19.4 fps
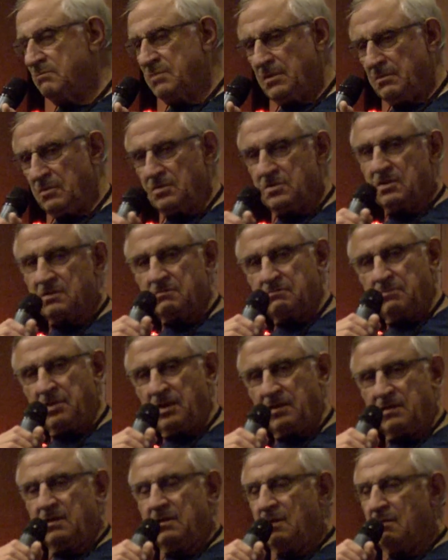People just
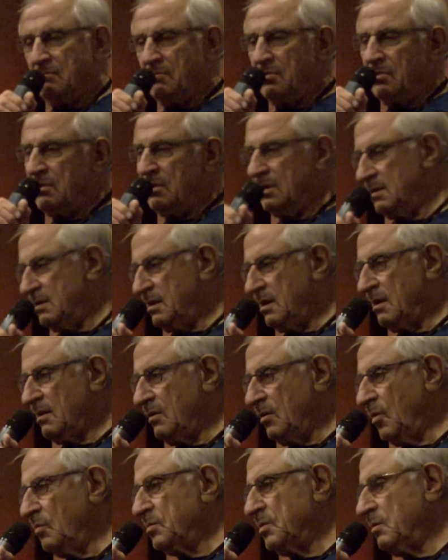picked a number and uh,
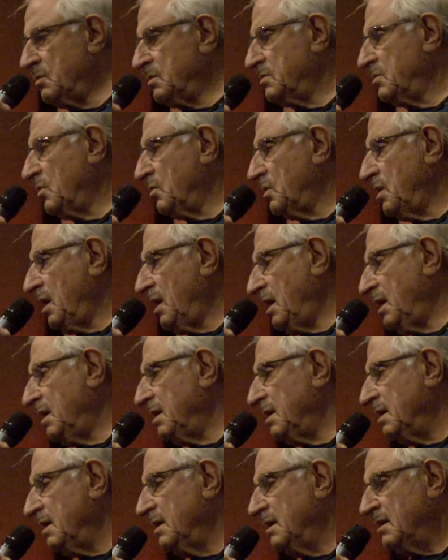hoped it was
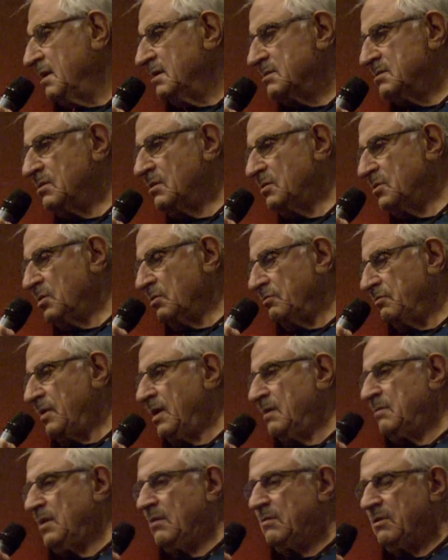okay. So you'll
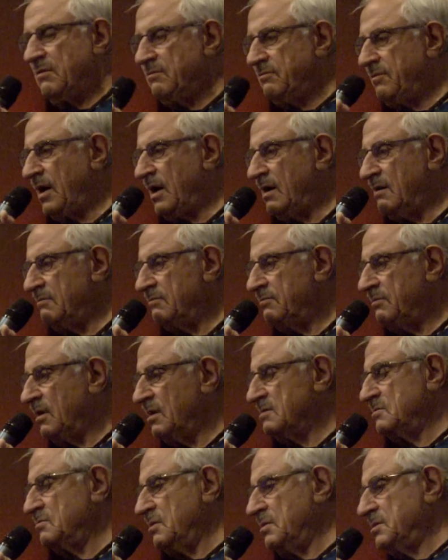find maybe five
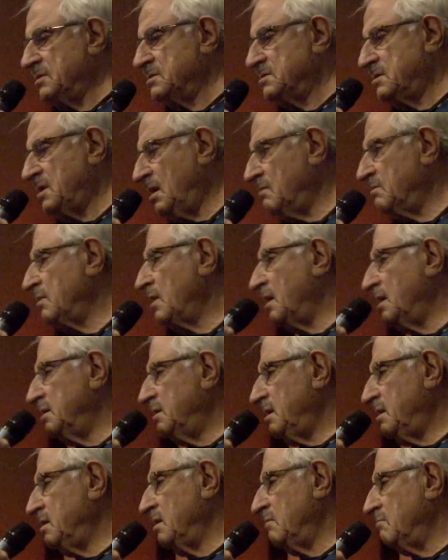fonts with the same
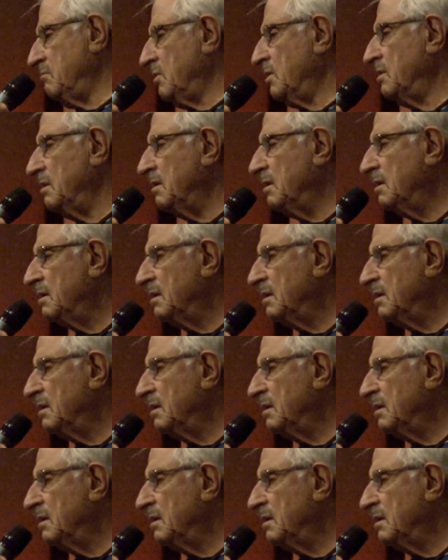ID number.